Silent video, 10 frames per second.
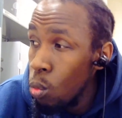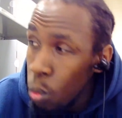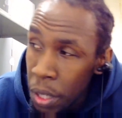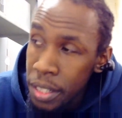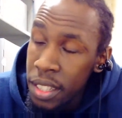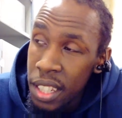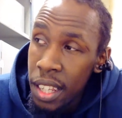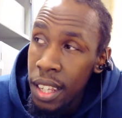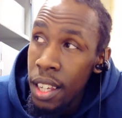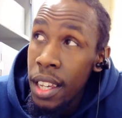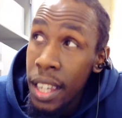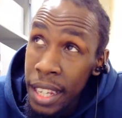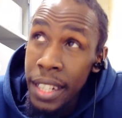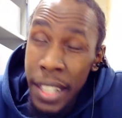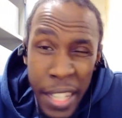What
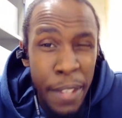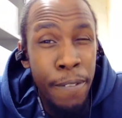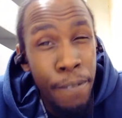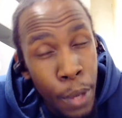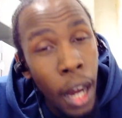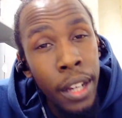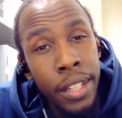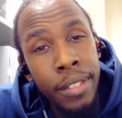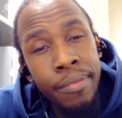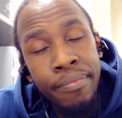in the fuck?